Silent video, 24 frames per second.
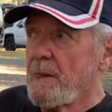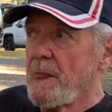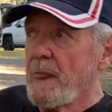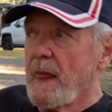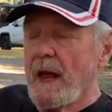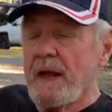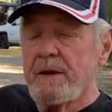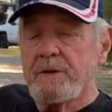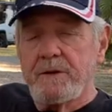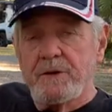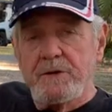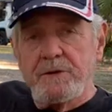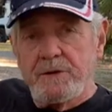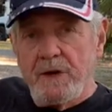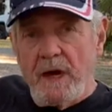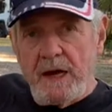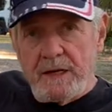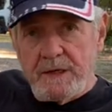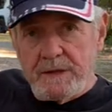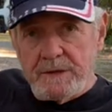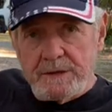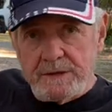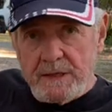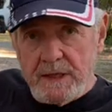in the
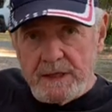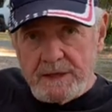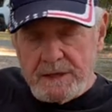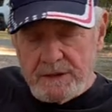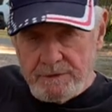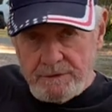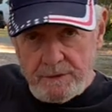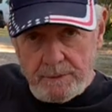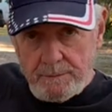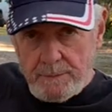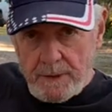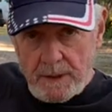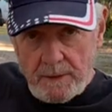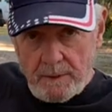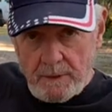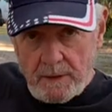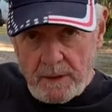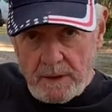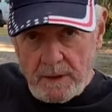United States of America,